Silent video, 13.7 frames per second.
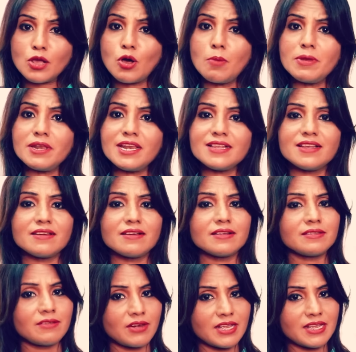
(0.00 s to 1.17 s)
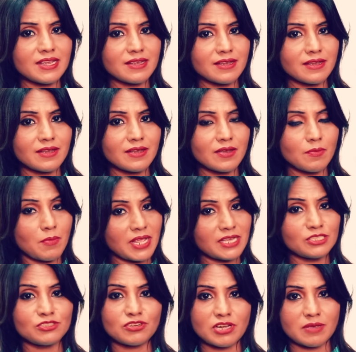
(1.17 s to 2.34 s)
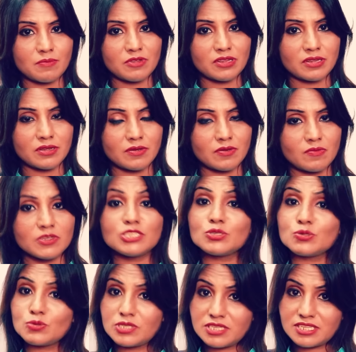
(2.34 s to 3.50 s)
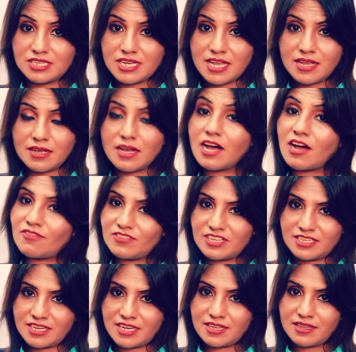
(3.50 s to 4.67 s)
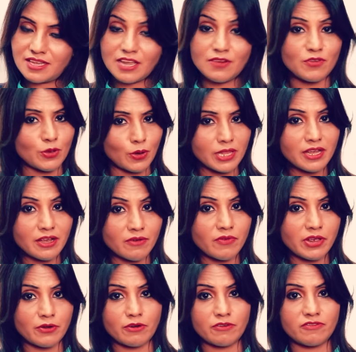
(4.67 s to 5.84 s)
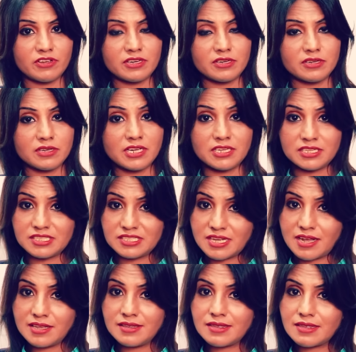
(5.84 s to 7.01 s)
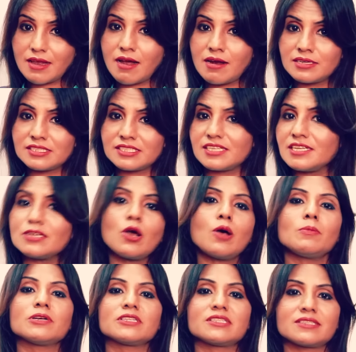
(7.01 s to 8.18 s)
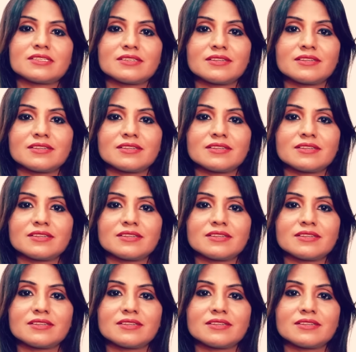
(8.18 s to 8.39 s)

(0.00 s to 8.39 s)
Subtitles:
Commonly there are three main streams which students take after 10th, and we all are aware of it. It is science, arts and commerce.